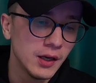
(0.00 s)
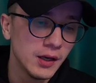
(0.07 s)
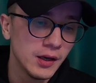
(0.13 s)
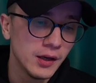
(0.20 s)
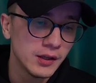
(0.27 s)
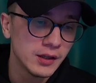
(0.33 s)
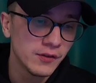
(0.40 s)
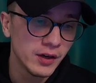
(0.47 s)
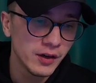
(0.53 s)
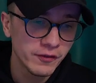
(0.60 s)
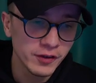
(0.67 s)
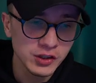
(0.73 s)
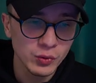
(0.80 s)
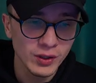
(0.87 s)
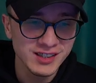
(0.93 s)
The very
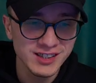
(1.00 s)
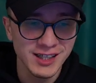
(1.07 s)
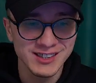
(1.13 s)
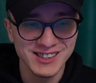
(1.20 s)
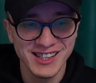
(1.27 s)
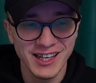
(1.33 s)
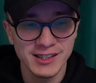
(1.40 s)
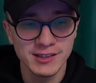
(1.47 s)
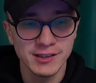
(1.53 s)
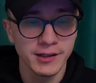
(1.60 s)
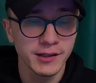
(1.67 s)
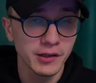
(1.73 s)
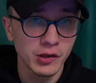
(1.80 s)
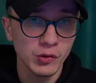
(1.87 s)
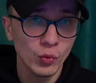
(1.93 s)
first one says get
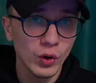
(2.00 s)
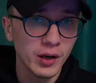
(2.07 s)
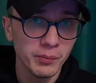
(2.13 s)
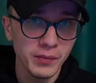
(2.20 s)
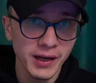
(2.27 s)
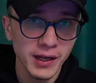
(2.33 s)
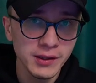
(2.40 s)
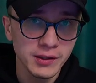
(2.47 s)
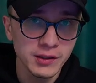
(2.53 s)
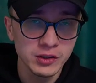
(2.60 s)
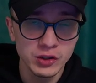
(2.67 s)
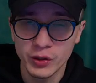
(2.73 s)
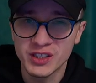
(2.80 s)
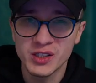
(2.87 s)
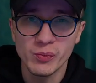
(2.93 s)
started in 1 minute, so
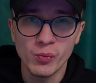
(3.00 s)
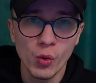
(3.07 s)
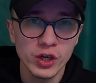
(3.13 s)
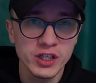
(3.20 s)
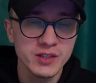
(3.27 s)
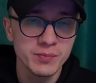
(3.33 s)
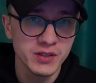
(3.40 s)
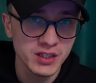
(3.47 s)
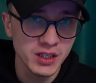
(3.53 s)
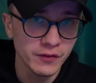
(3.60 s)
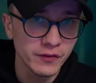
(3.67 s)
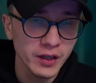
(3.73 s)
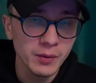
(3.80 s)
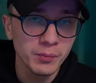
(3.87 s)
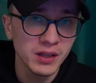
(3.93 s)
it's more
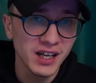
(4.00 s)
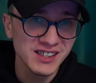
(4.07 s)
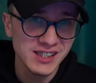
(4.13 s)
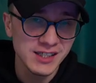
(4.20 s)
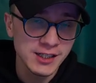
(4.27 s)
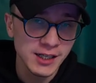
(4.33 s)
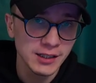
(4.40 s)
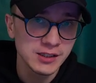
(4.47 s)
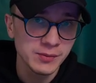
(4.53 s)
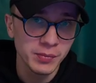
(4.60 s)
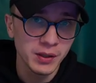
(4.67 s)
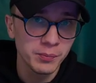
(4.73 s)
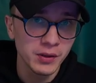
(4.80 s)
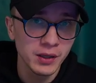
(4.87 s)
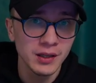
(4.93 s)
specific. Plus it tells
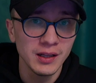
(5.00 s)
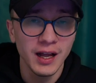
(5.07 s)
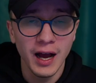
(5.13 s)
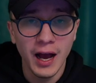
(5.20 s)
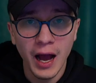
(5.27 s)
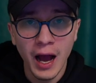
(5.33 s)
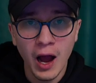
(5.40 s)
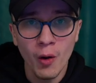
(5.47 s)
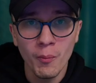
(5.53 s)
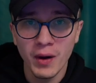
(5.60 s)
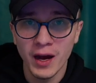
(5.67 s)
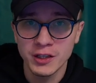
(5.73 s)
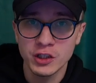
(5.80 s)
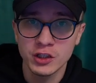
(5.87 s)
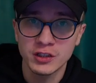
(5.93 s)
people how
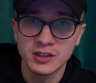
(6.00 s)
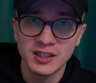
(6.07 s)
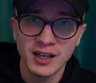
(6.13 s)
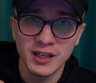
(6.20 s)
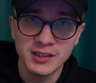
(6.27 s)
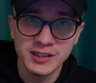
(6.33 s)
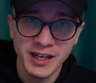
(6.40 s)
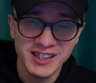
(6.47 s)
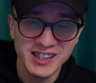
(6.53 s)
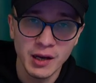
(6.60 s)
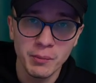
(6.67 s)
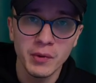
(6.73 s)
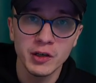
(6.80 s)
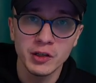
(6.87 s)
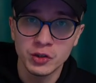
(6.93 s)
much it's gonna take
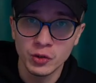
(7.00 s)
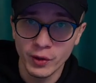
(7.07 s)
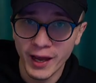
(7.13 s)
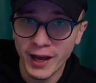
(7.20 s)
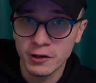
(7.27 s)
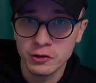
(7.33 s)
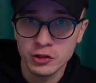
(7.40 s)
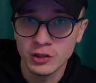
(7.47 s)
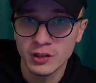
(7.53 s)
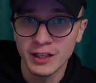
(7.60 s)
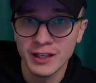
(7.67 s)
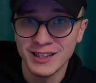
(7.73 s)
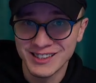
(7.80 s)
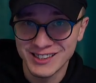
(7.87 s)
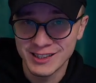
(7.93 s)
them to
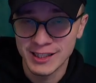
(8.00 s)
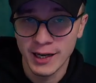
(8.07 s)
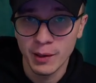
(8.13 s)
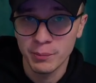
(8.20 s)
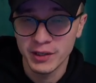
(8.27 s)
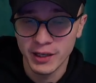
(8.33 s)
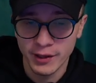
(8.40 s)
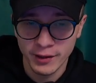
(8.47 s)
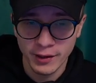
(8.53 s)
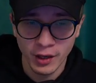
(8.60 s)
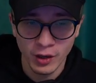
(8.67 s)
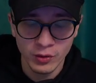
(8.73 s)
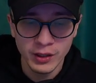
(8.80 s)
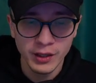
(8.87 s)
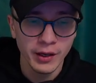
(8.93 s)
actually set up their
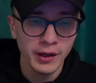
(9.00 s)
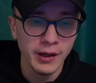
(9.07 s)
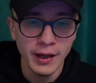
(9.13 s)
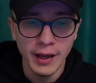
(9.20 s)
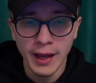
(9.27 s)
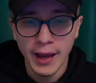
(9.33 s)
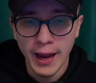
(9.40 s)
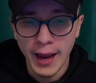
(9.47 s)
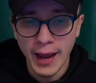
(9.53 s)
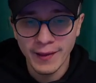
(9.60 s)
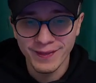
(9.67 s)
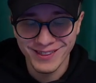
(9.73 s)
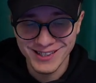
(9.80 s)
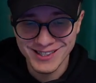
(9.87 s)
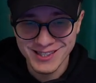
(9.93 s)
account.
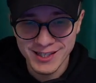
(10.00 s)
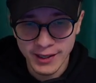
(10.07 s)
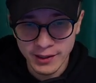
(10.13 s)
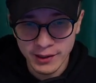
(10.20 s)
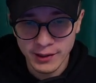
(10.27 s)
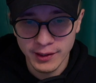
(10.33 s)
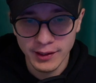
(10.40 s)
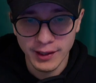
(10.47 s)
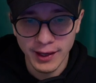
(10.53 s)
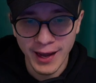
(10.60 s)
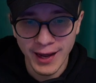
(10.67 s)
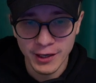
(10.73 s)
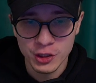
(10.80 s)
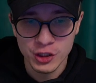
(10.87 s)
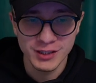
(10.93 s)
And the second
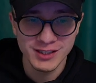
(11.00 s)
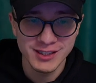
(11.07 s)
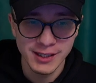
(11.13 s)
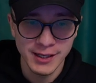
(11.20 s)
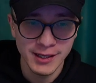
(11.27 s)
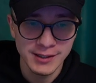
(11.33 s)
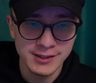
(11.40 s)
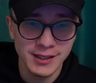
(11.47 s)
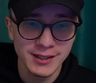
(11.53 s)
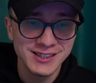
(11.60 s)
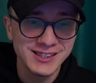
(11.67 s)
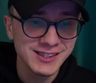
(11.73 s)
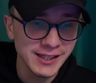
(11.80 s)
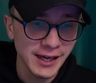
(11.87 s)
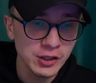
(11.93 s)
action says
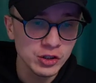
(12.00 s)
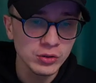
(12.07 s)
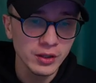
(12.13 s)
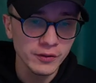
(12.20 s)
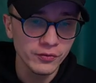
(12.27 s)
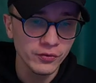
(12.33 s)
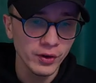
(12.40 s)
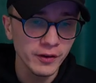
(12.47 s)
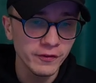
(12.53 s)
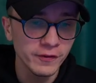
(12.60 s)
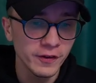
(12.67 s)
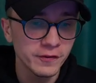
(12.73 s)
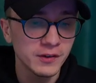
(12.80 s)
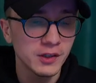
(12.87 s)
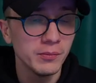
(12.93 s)
schedule a free
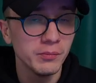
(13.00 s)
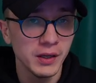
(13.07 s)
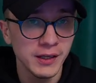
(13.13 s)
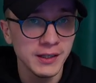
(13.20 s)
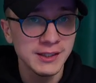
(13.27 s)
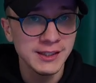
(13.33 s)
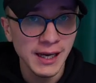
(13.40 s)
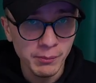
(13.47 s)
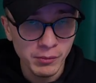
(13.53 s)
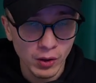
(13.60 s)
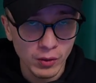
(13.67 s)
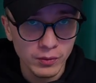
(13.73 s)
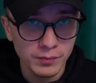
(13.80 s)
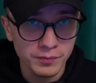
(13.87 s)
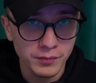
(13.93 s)
15-minute demo,
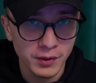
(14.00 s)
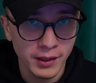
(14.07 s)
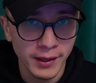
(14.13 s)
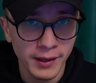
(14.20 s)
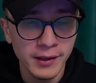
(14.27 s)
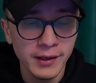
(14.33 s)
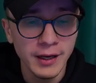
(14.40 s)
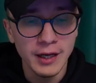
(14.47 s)
okay?